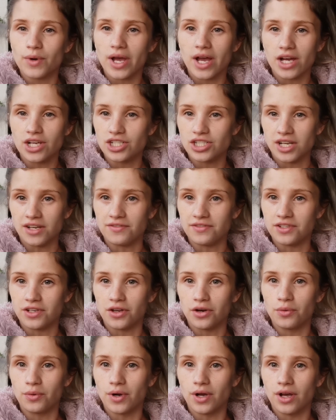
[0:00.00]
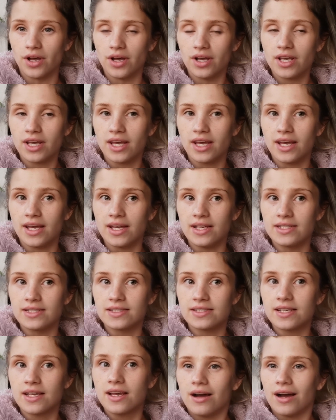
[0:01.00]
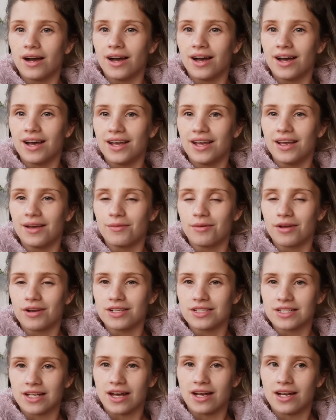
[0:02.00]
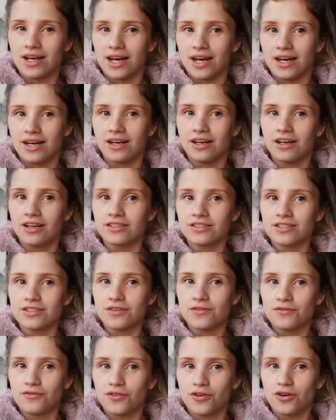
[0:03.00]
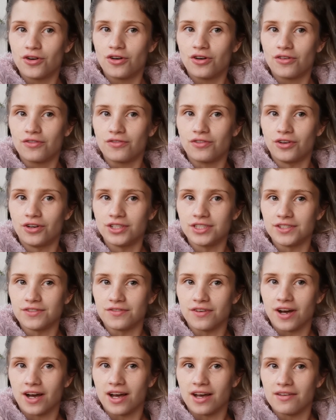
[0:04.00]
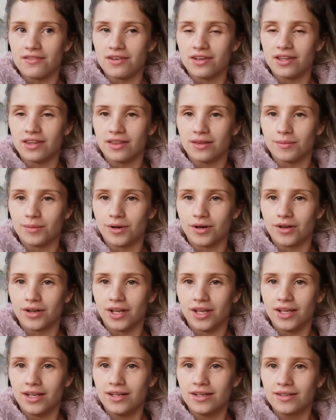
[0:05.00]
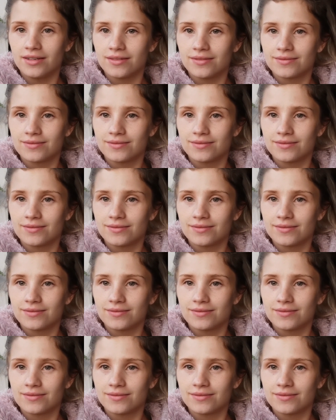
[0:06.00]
way our shifts are going to work is I am going to start at 4:45 in the morning